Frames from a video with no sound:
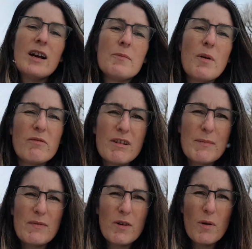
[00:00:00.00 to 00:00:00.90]
kind of
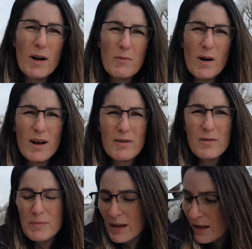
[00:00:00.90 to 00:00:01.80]
bothering me for quite a while,
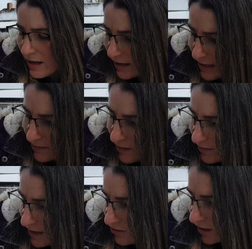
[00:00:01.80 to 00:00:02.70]
is
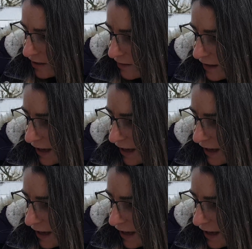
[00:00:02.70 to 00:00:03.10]
that this drinker that